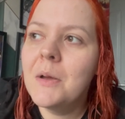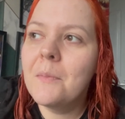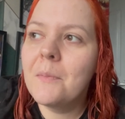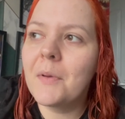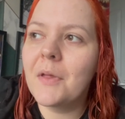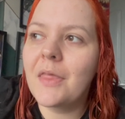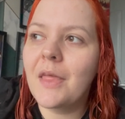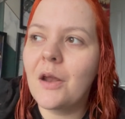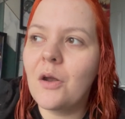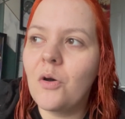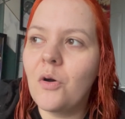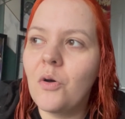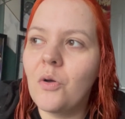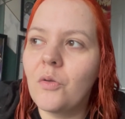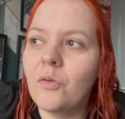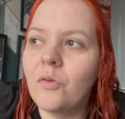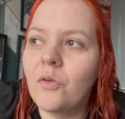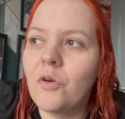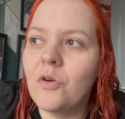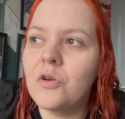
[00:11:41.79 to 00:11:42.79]
But then
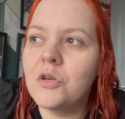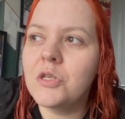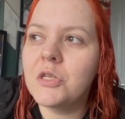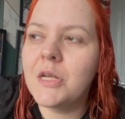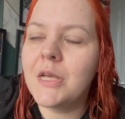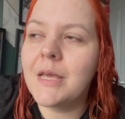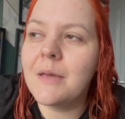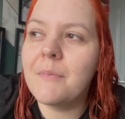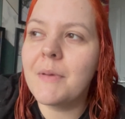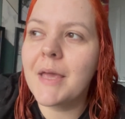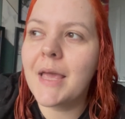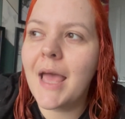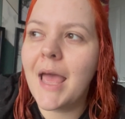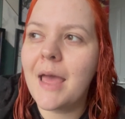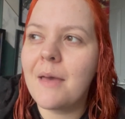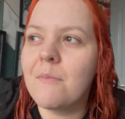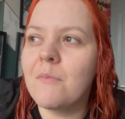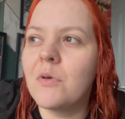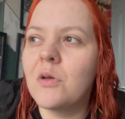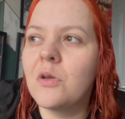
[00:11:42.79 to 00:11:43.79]
also she
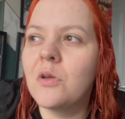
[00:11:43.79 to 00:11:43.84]
became